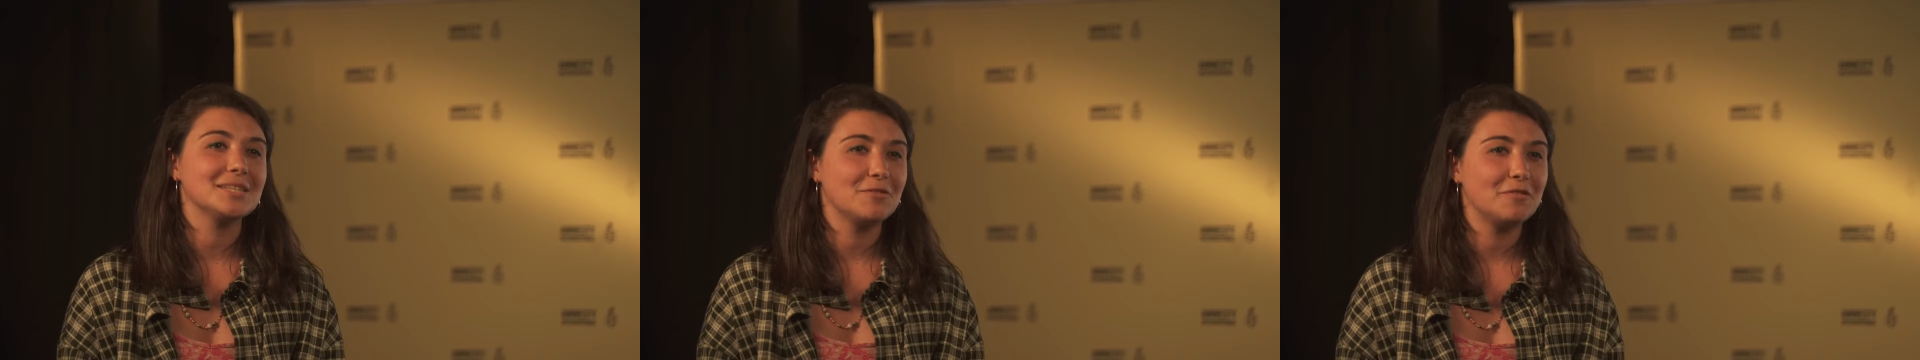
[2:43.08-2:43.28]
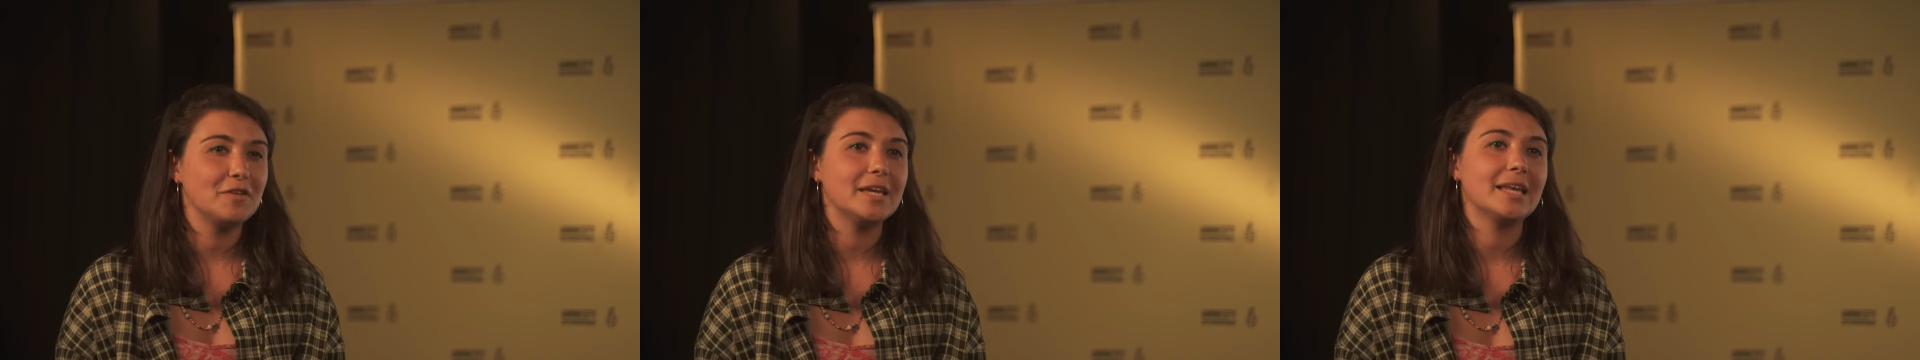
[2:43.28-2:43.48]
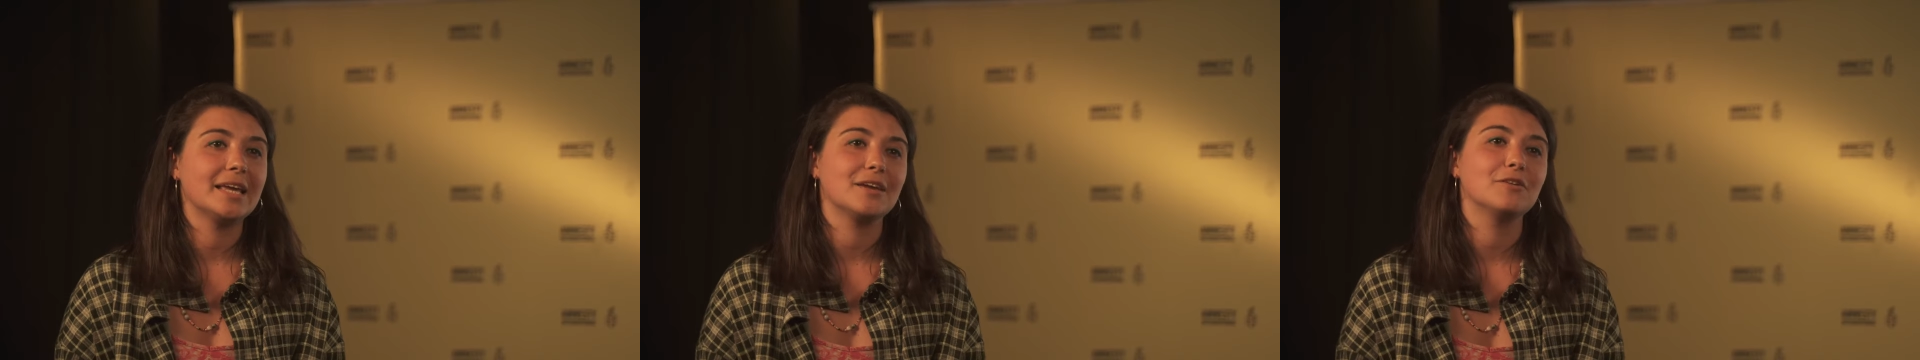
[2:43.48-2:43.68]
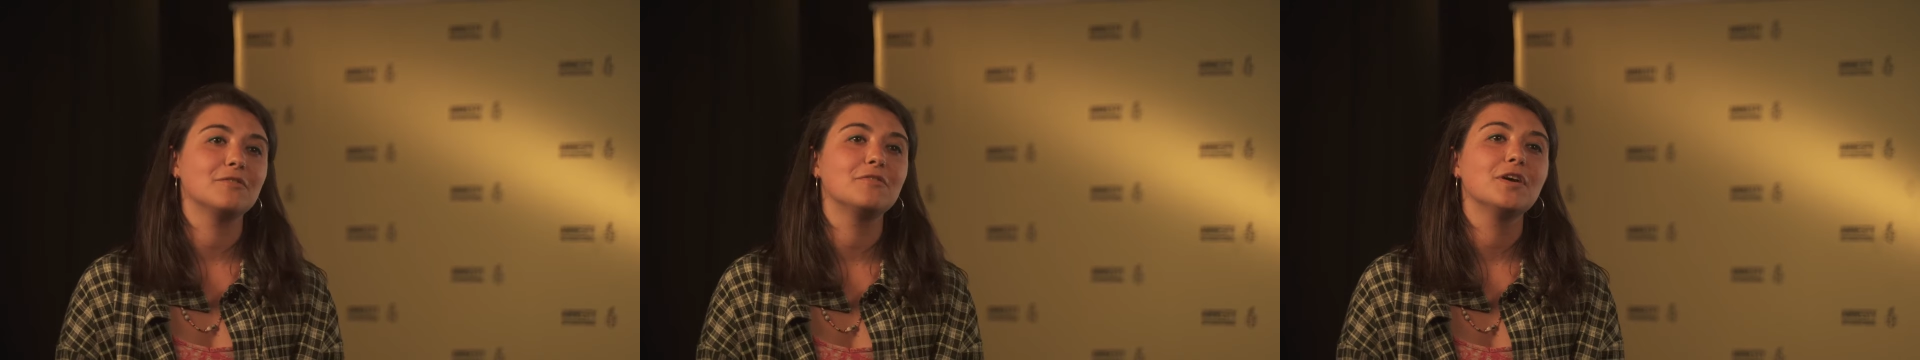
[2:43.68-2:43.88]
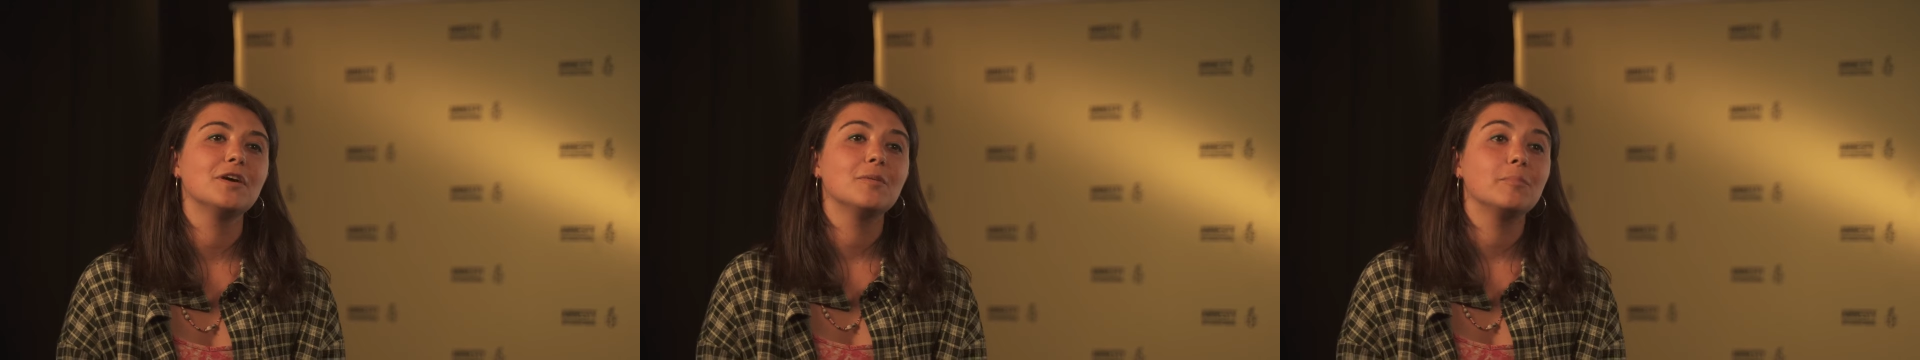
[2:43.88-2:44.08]
the feeling
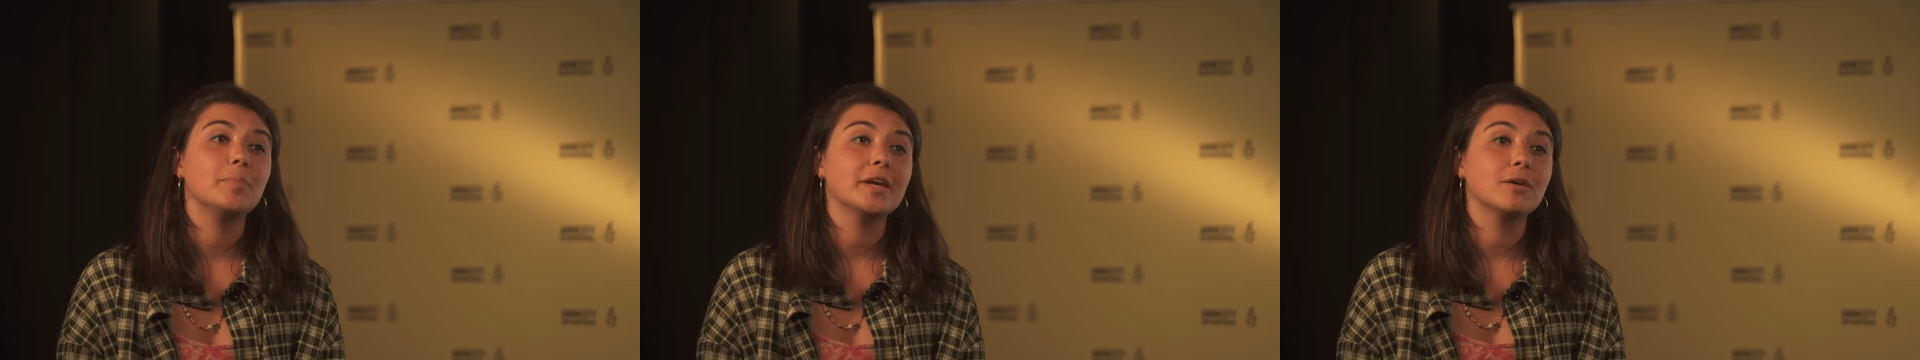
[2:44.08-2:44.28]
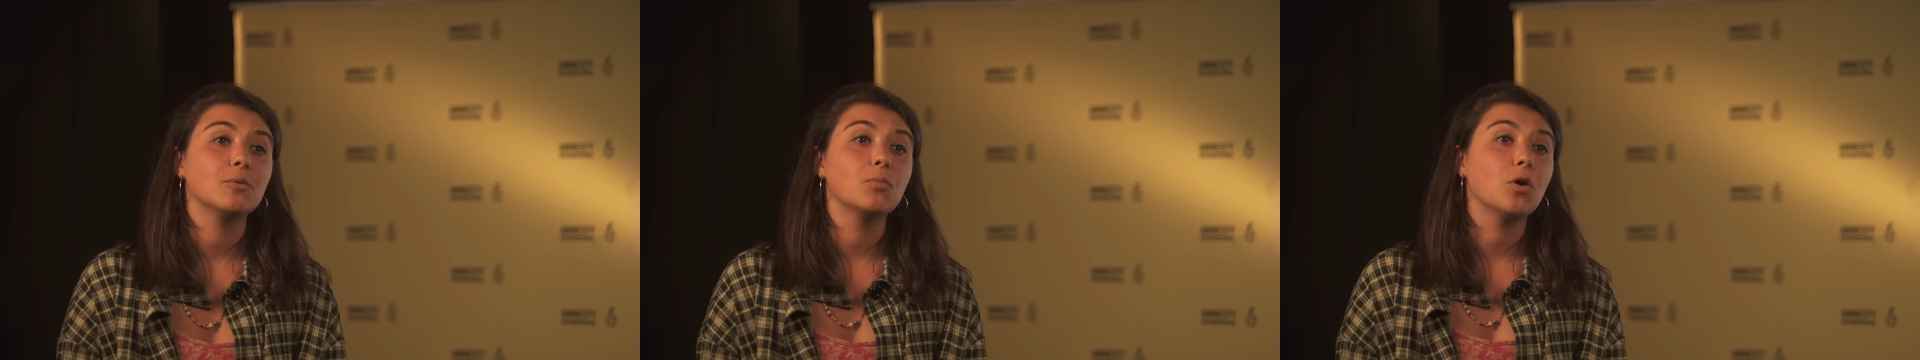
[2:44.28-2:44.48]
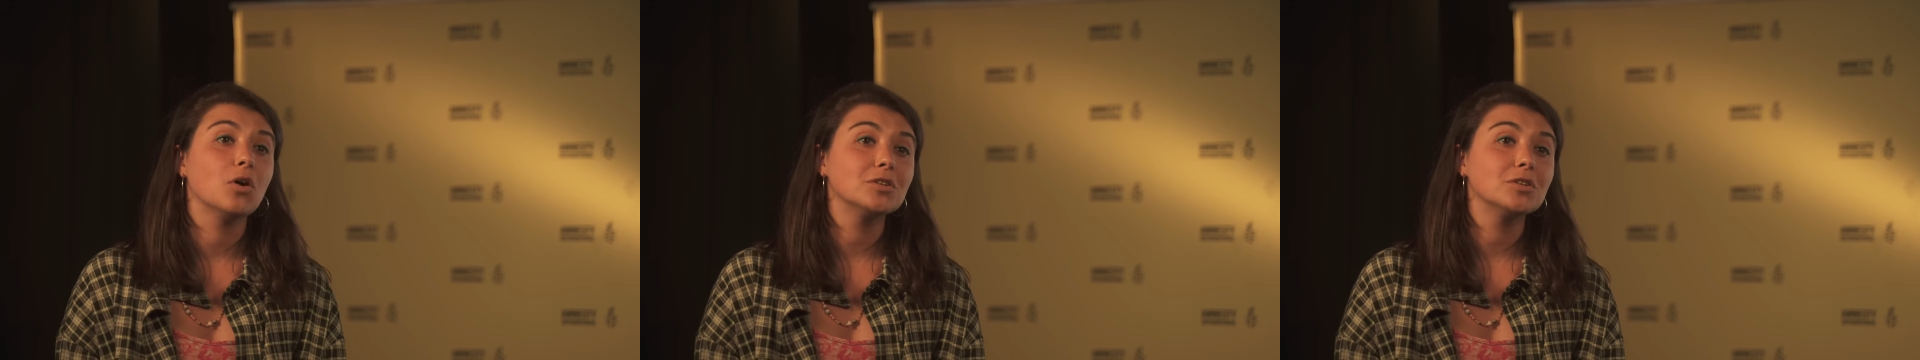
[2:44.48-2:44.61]
of being